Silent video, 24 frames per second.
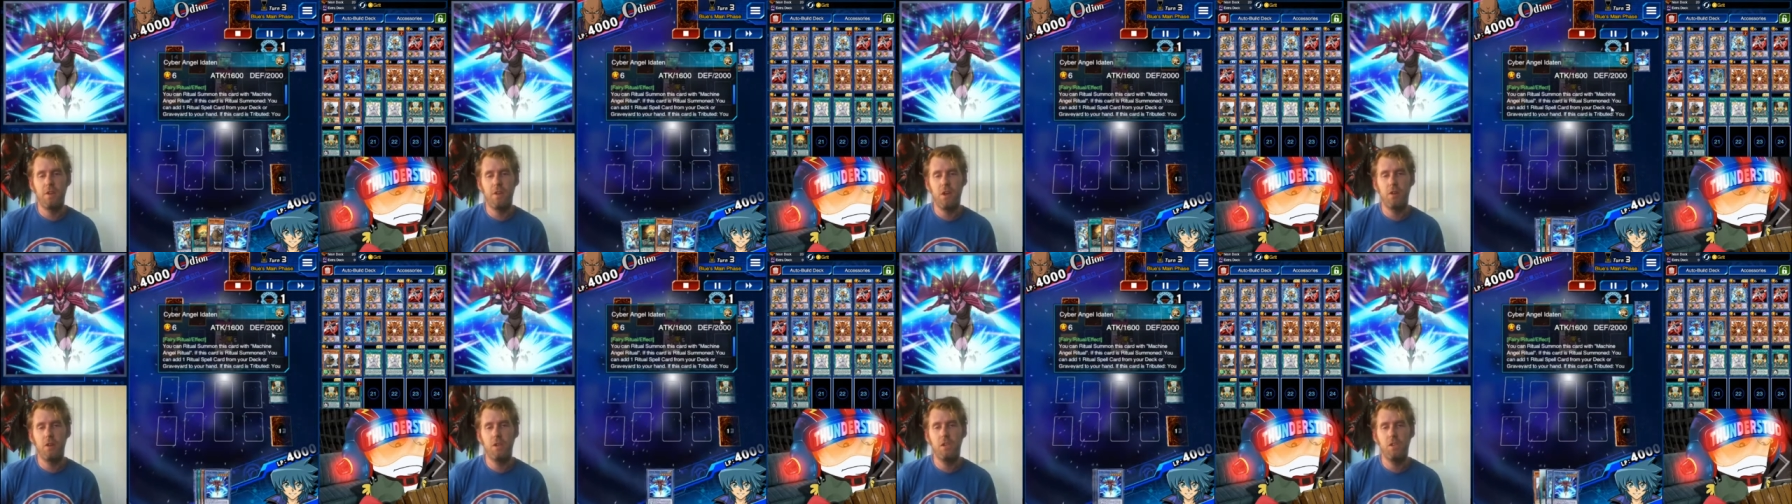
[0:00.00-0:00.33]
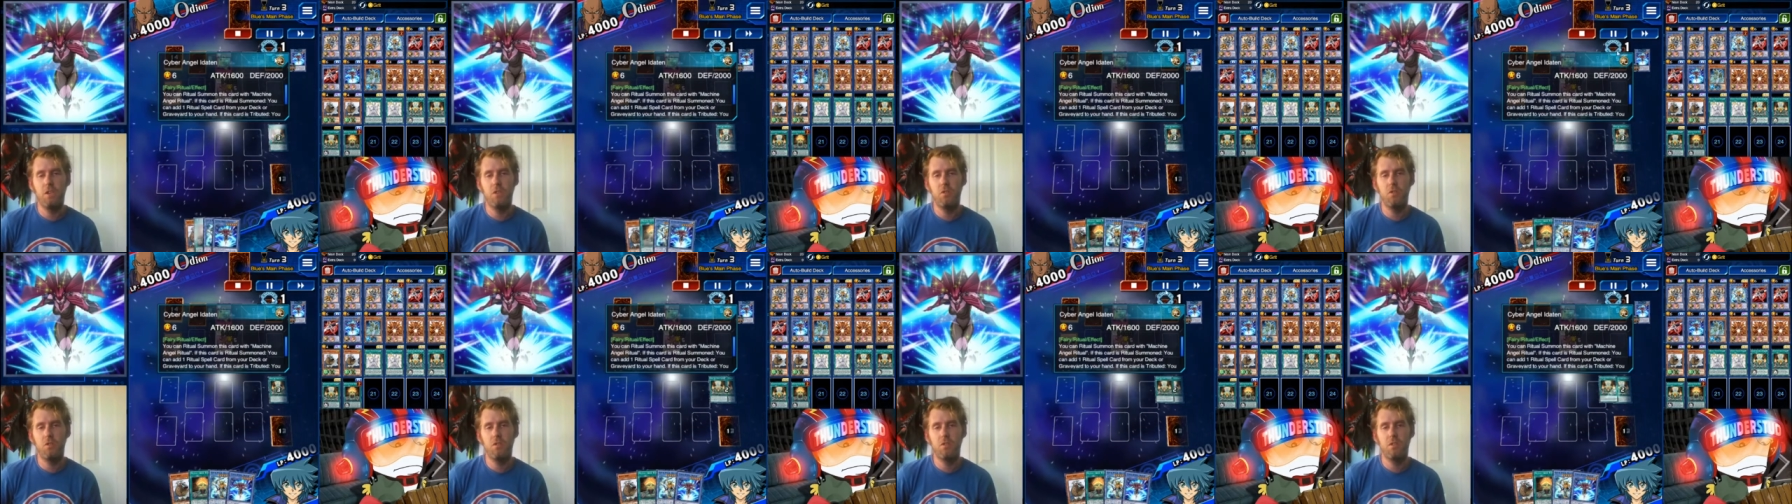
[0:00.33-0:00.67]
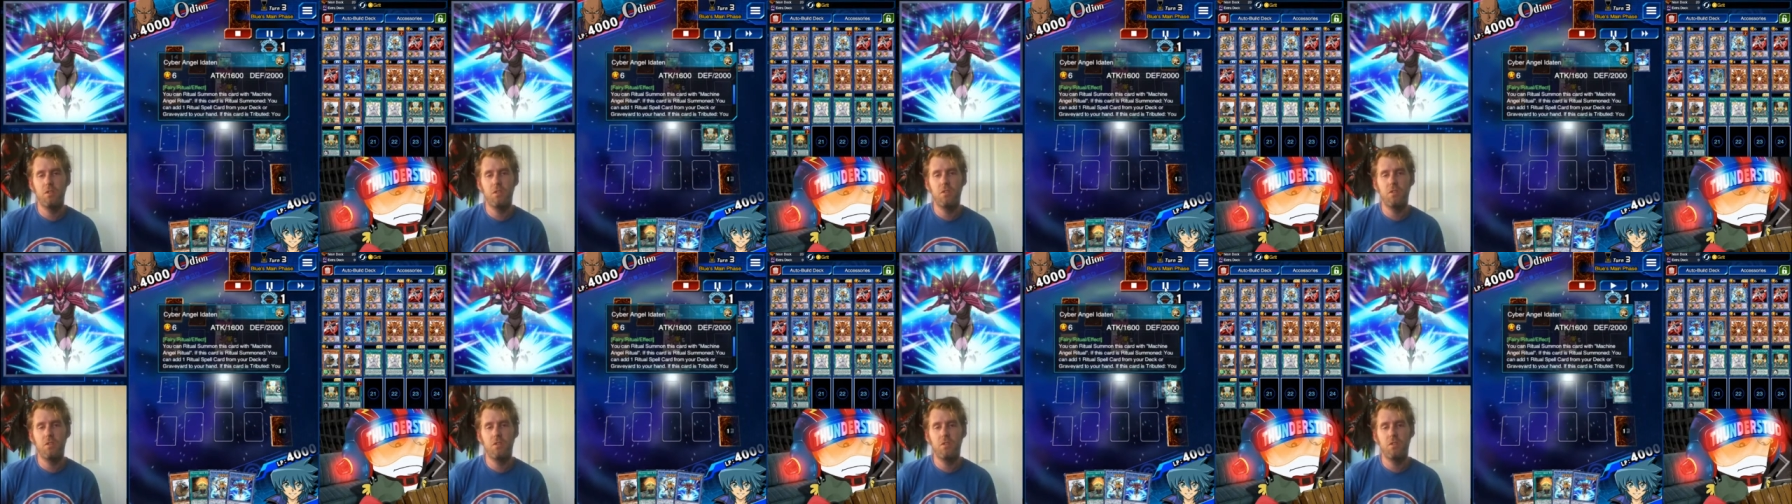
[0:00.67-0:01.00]
Now he
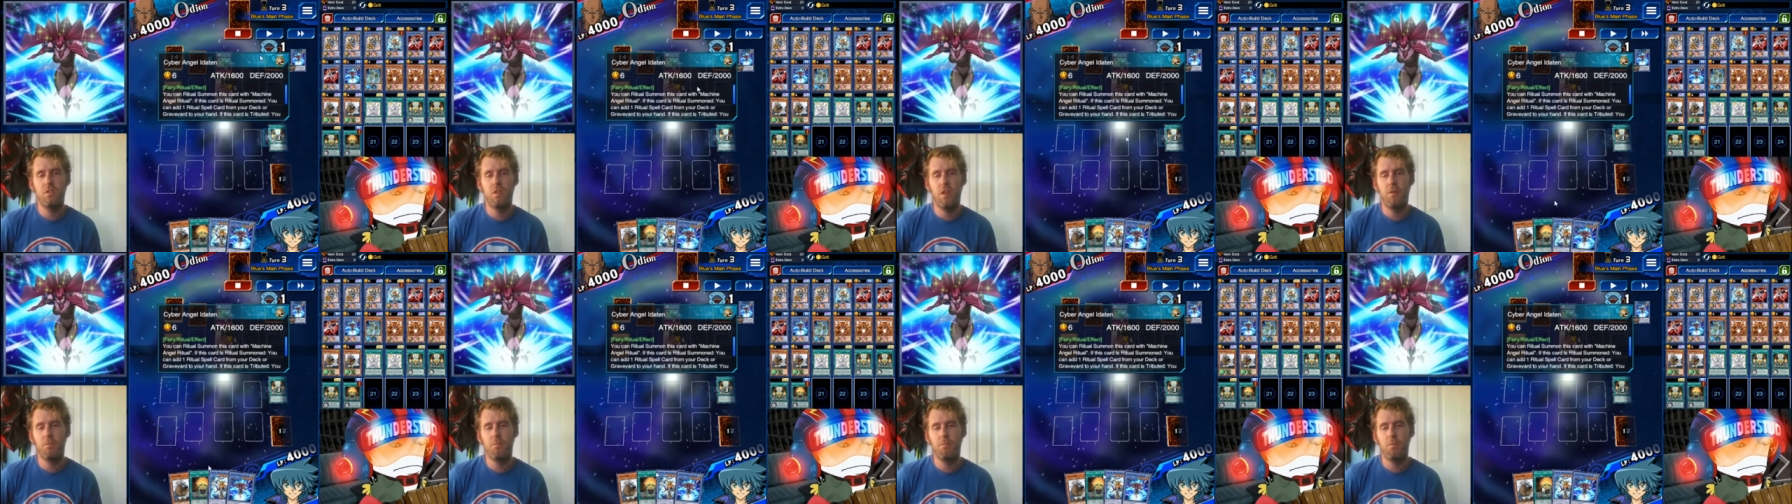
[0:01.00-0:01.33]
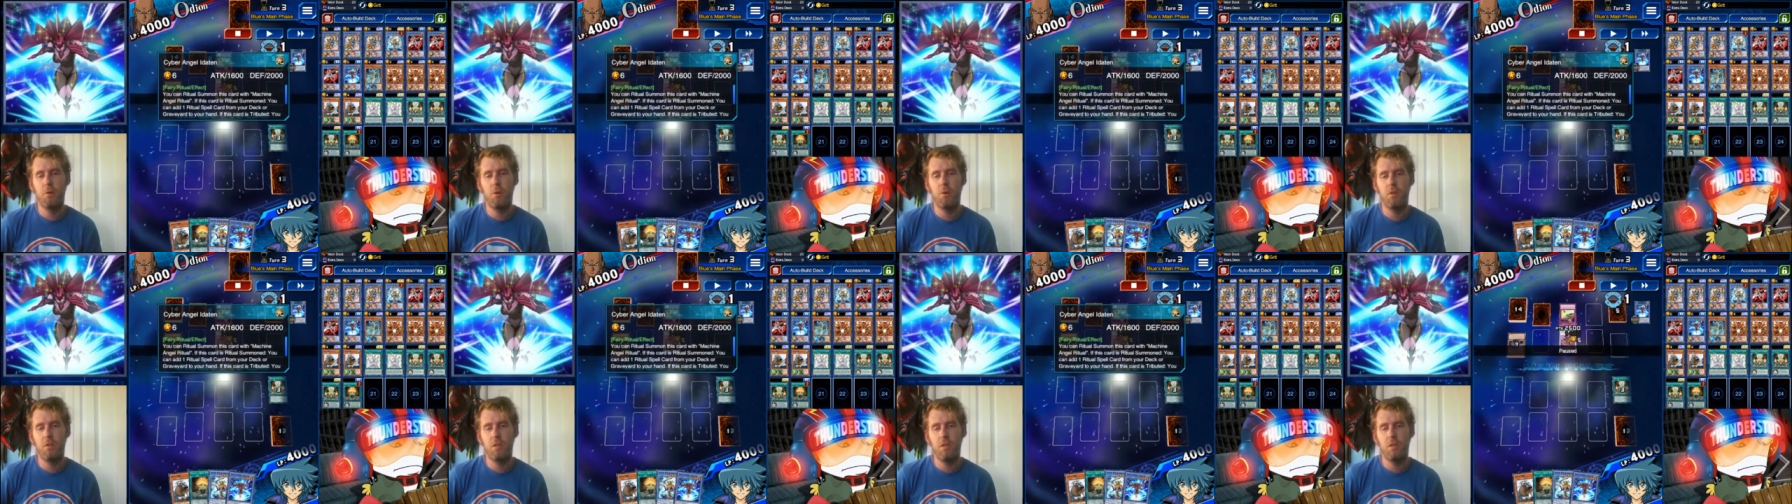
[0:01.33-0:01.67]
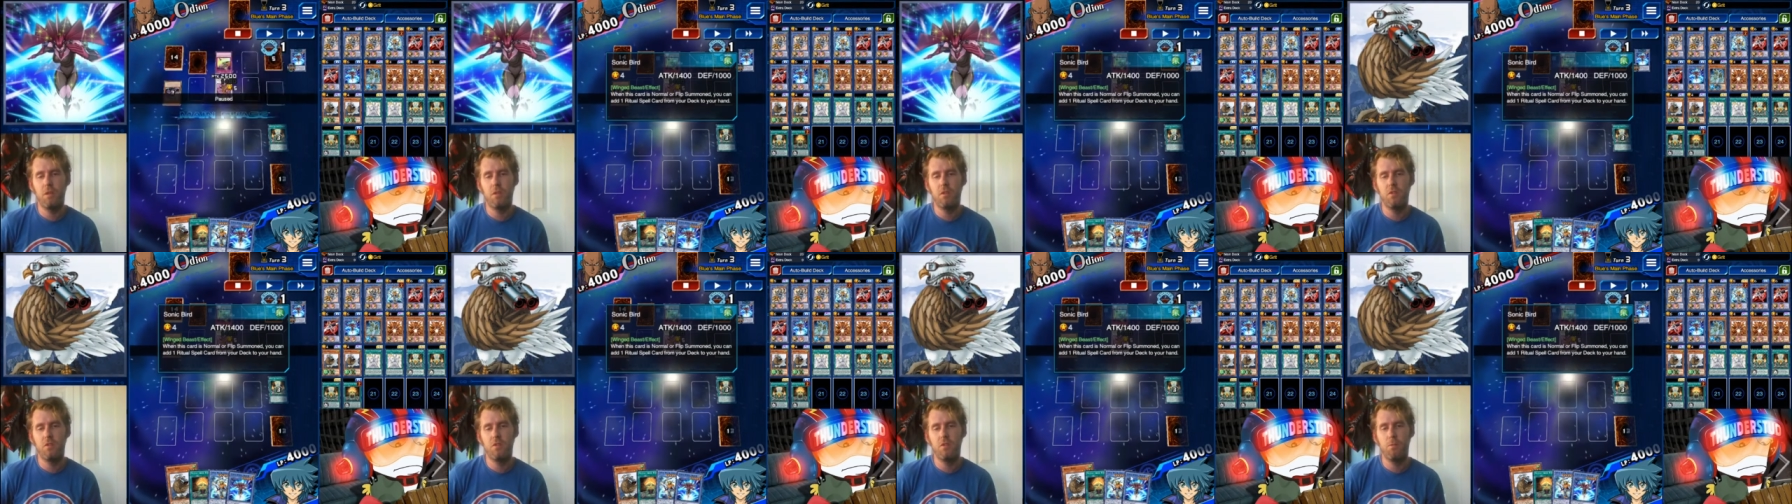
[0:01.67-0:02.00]
chooses to send both of
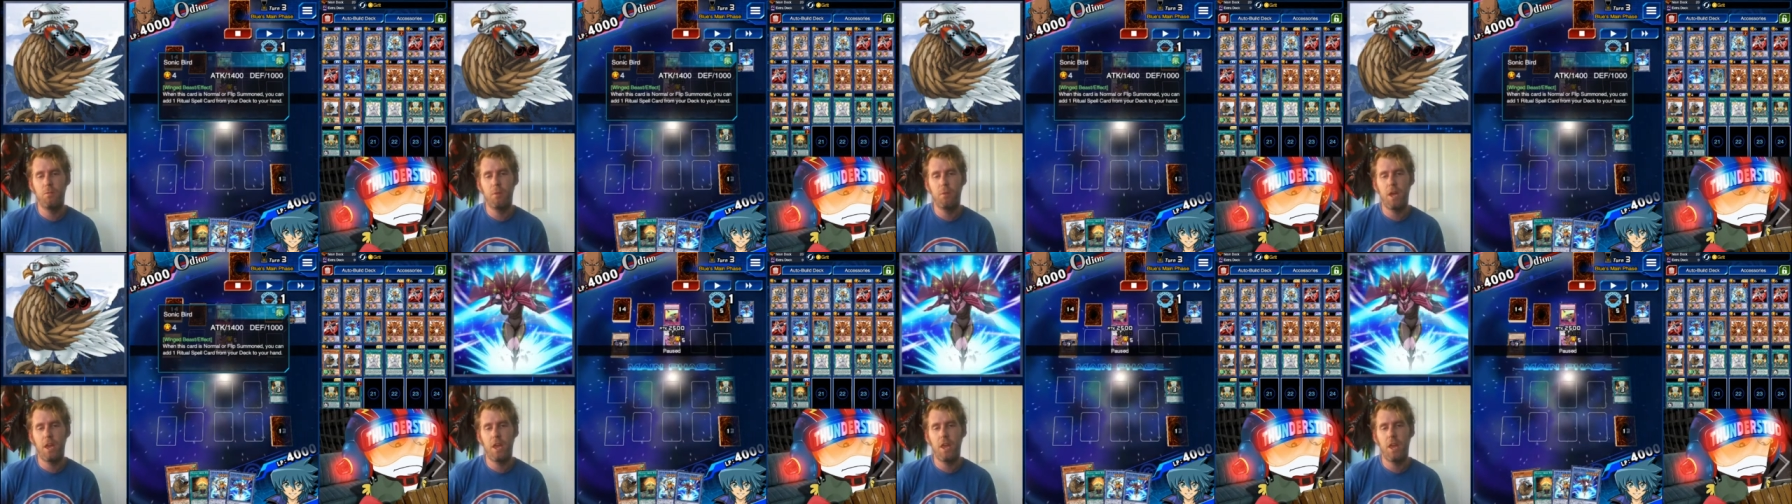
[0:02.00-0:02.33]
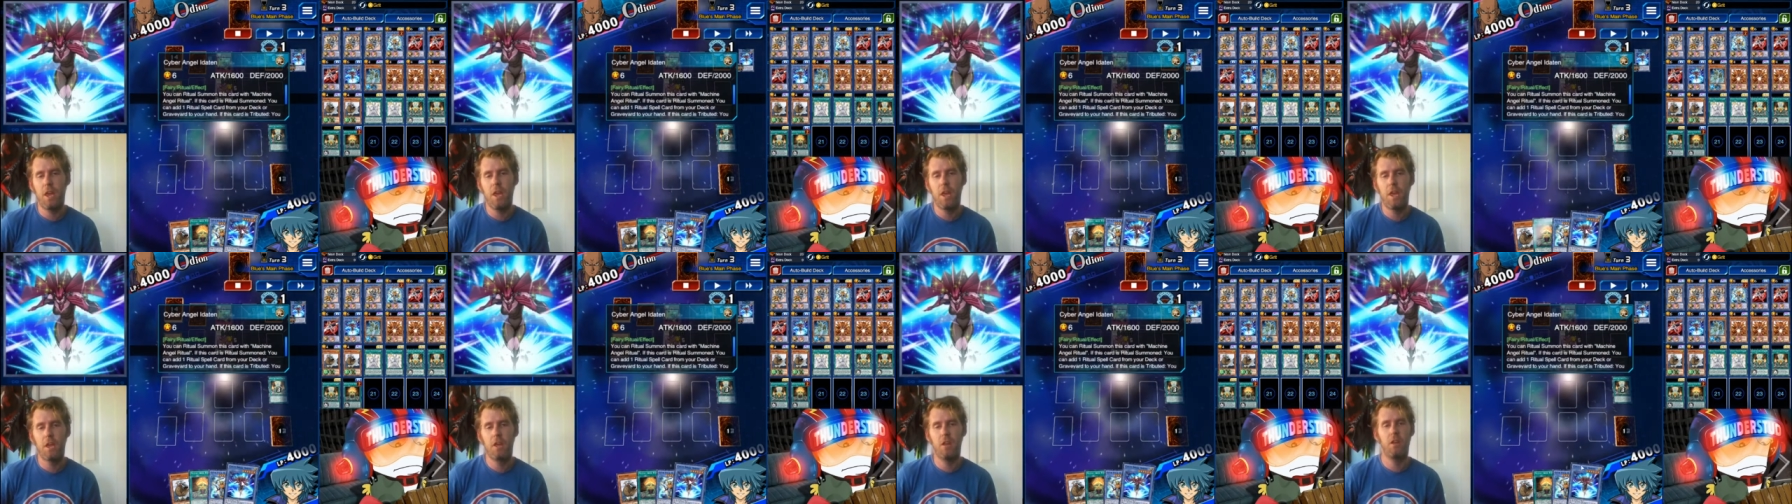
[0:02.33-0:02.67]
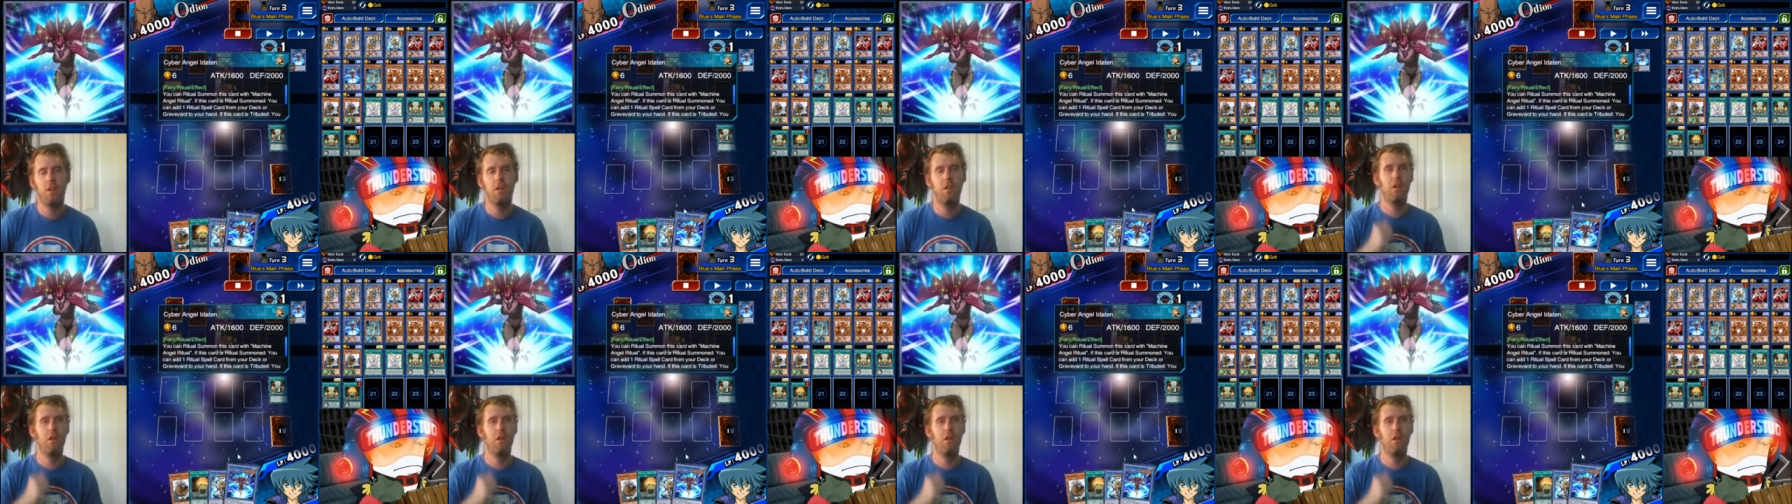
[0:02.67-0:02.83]
these to my hand.